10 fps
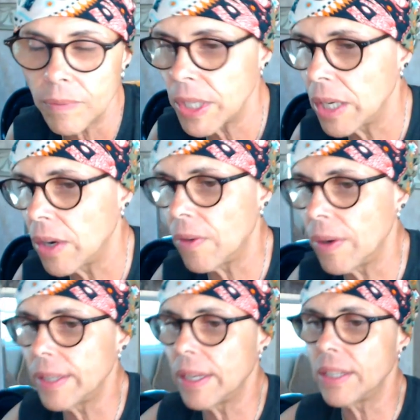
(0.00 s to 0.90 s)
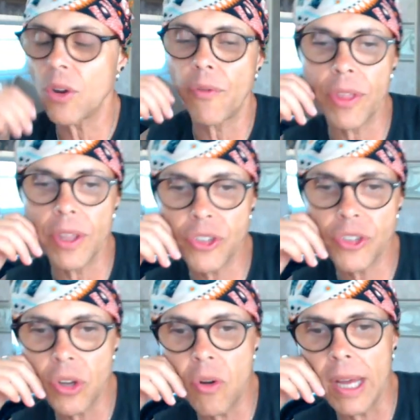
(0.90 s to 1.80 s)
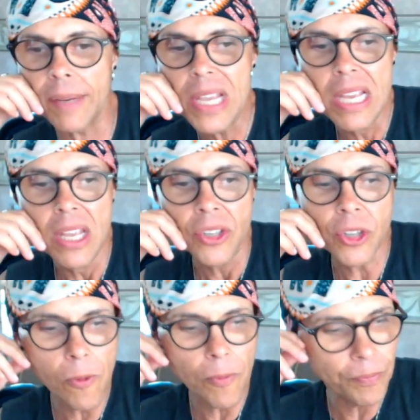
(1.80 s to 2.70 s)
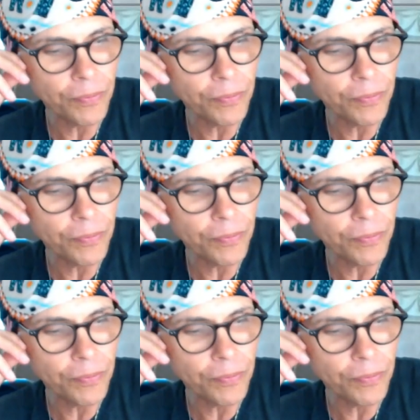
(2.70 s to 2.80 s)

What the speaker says: you know, and so forth and so on. So